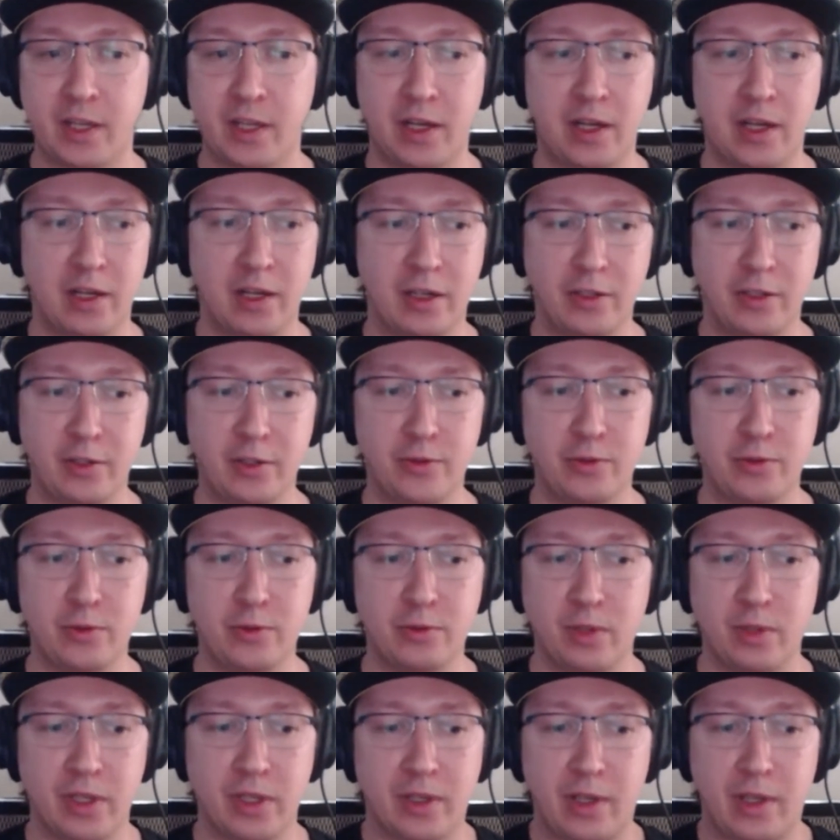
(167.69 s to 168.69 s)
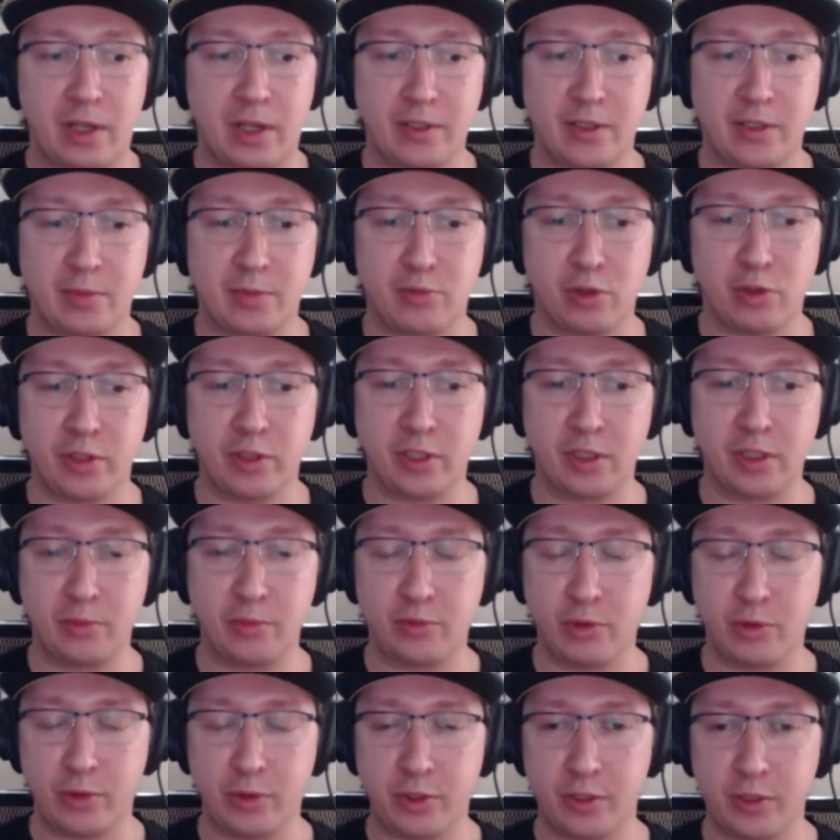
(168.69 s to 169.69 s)
new like other product
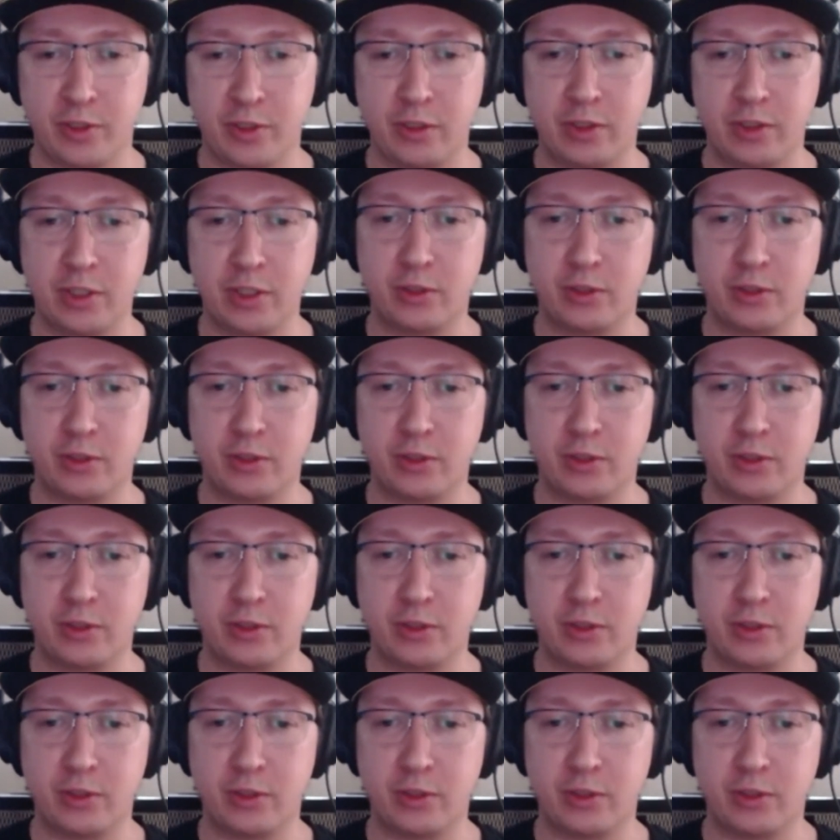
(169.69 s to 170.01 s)
approaches you